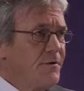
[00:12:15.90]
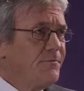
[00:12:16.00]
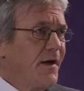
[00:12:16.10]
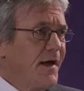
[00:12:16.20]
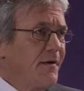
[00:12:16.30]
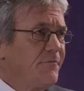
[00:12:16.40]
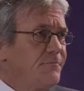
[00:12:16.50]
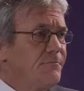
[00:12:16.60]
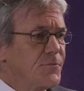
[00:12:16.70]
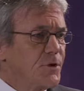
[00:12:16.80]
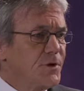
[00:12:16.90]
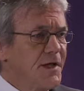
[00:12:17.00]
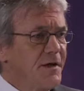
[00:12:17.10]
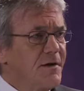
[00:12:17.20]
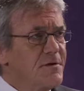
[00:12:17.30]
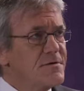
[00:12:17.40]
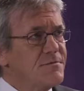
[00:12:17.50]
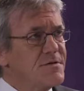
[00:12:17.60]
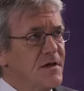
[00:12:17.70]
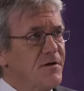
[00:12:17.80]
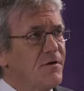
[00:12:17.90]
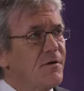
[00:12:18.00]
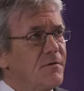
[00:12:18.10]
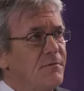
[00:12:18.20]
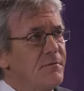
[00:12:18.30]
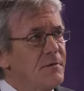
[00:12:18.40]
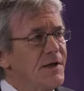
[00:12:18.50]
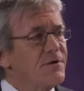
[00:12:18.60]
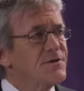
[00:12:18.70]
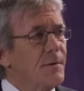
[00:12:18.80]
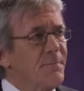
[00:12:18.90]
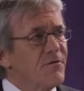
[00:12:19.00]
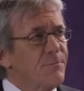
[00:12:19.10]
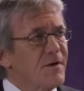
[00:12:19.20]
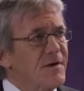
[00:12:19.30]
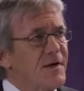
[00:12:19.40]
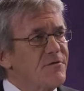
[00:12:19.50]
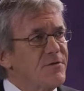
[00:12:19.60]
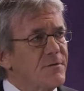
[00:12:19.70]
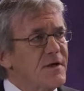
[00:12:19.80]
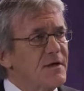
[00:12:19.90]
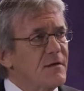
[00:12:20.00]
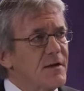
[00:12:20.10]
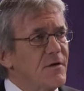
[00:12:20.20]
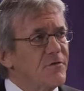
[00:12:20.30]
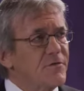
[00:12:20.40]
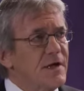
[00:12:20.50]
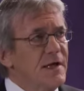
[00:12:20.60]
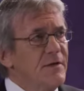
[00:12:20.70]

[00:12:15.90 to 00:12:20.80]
you have 30 years of senior leadership experience in the retail industry.